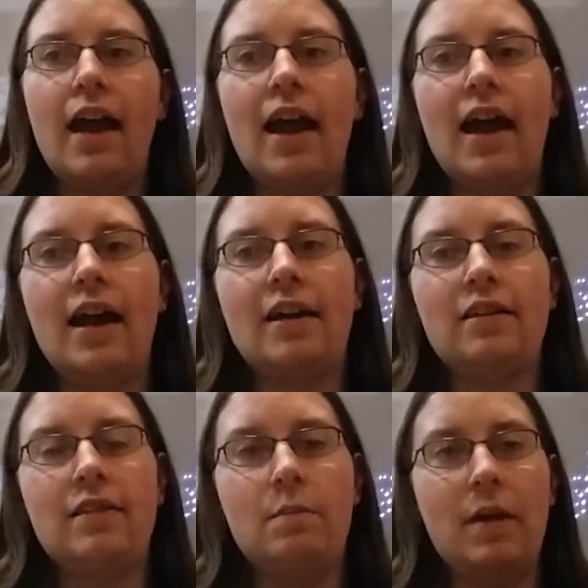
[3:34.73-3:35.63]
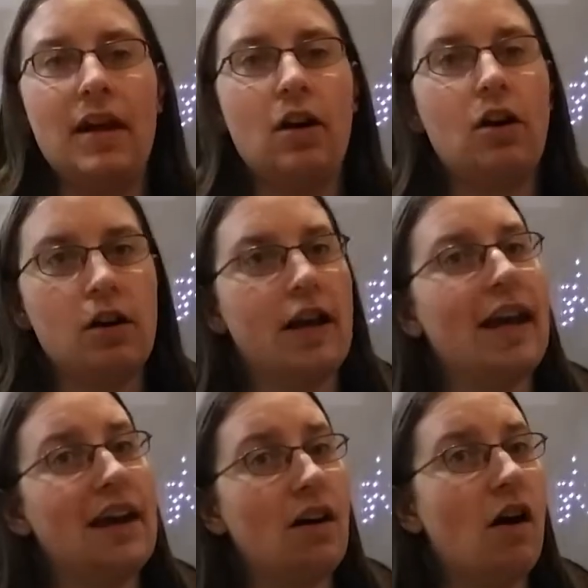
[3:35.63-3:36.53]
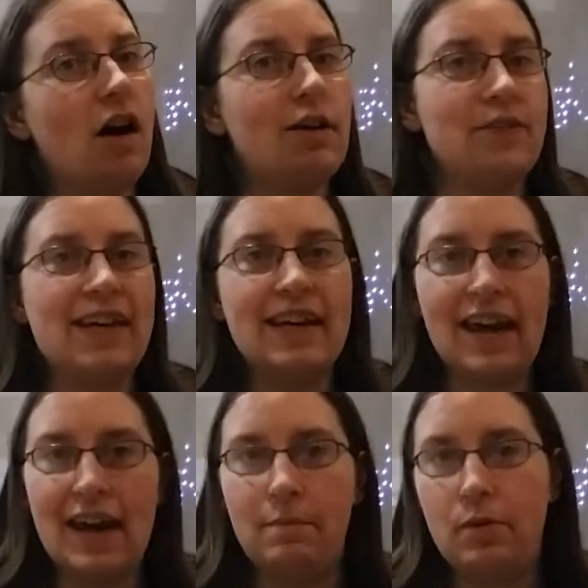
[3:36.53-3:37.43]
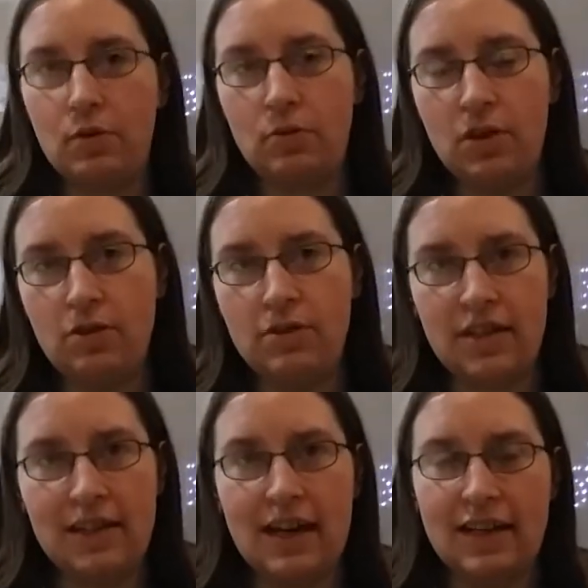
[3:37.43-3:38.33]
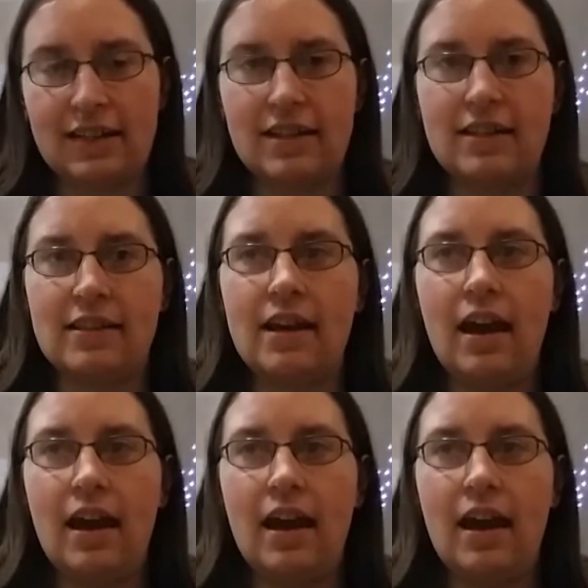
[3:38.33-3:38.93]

and the big Hurricane Harvey came through Houston, Texas,